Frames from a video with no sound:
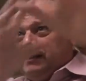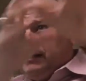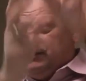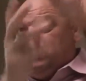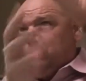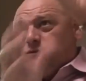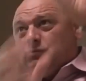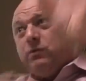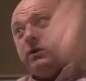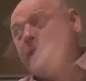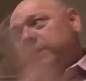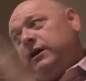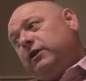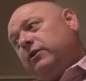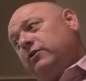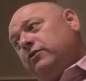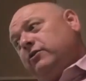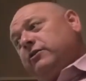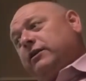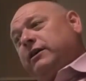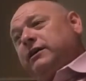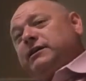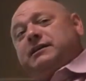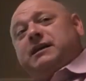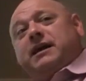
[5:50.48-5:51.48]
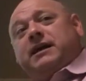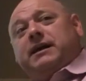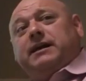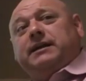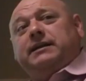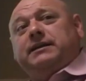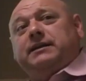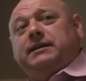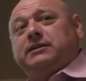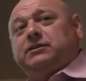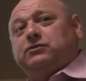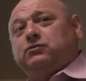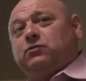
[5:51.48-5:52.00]
it this way, you can take
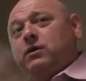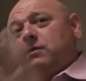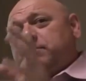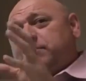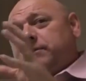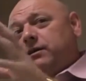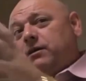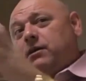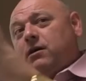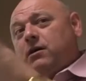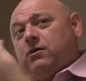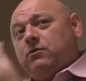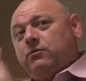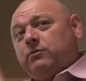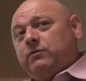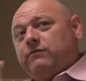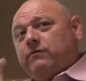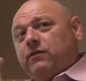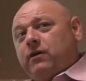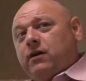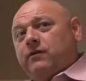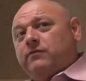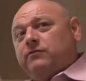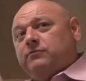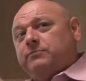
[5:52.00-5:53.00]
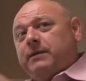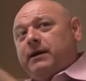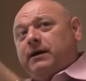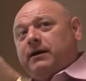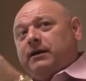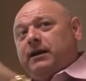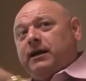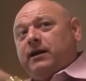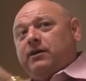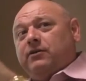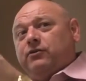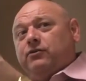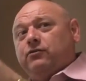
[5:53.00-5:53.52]
it this way, but it all revolves
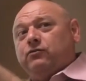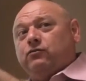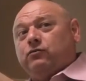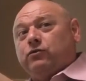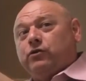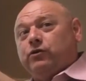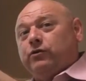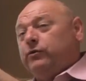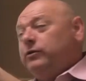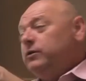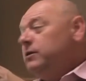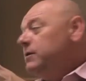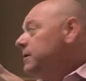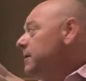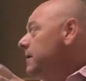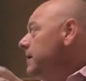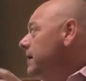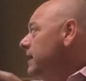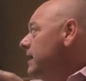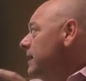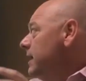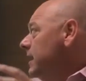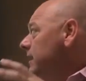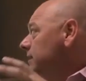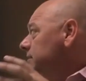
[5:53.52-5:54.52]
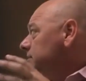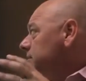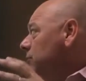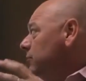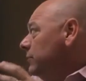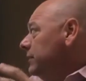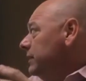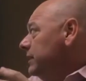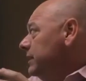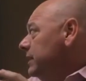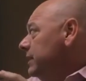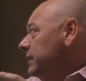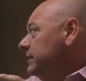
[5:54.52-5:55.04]
back down to the root. And so
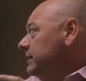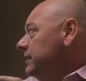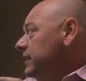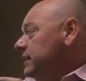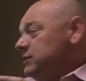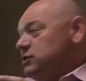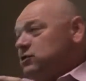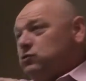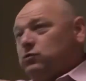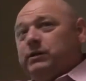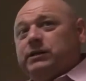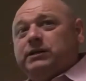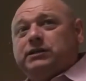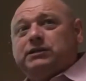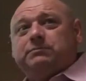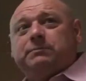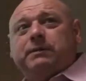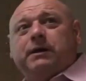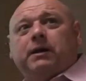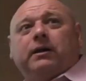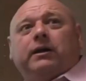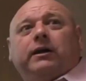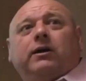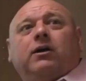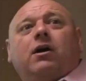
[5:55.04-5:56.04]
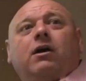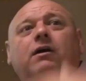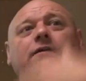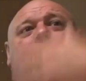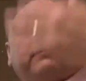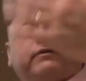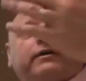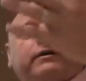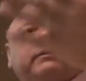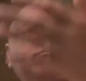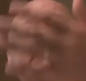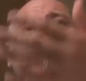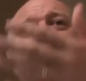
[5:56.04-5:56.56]
we get that sweet smelling
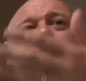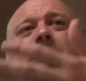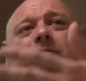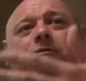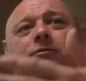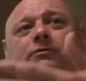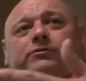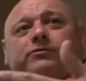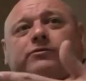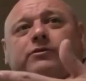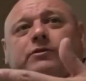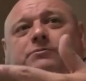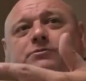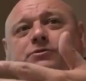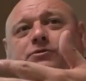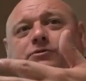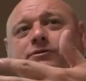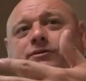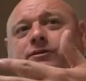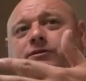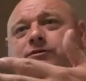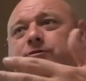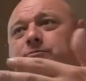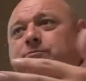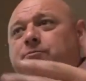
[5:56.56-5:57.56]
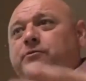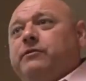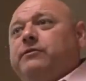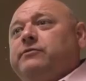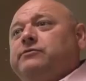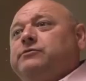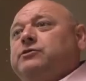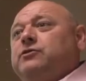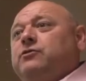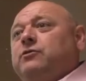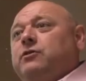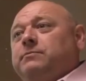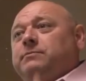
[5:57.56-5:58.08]
offering. Remember, the scripture says the
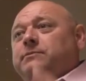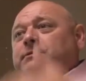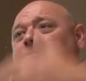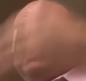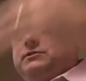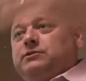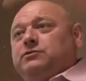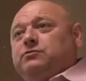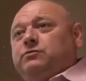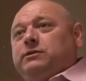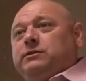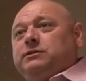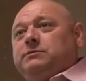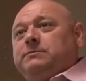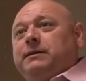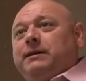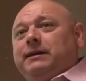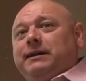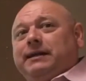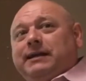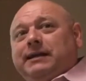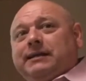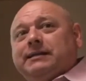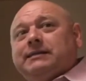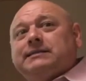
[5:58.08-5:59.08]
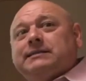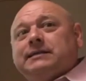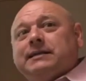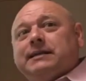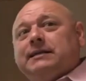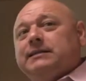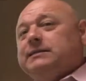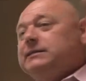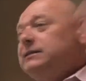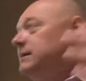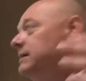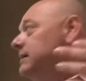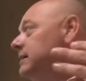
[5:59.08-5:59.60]
prayers go up as a sweet smelling
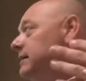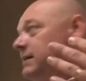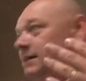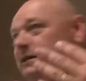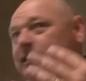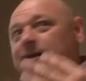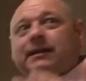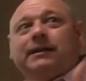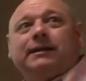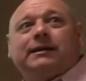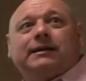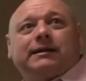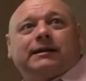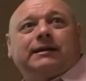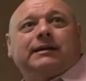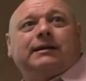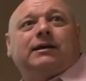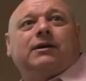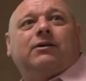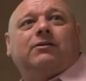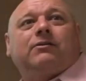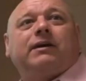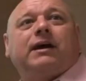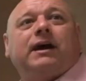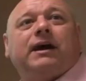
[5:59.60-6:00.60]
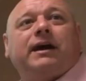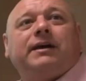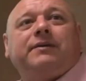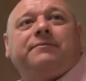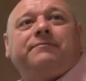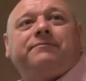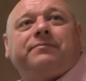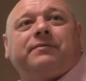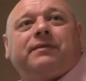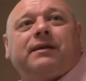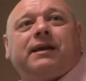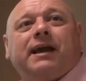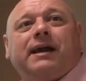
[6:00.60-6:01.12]
incense.
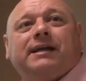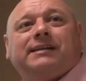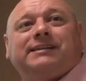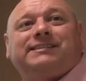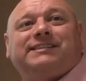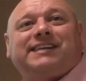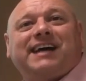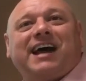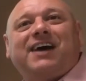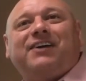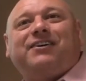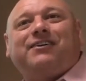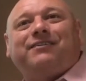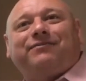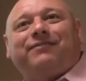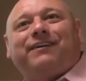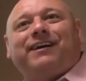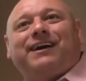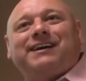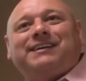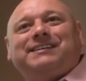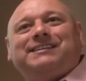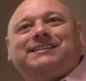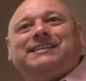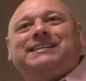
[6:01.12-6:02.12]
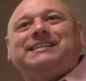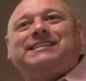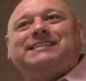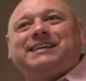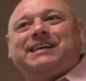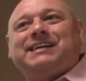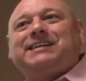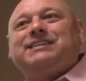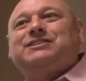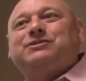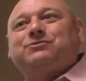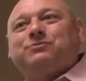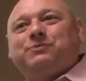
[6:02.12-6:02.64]
Okay? And sacrifice is
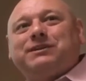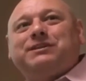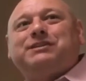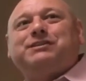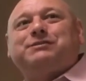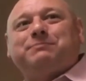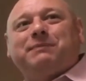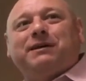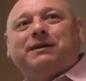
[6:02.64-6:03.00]
a sweet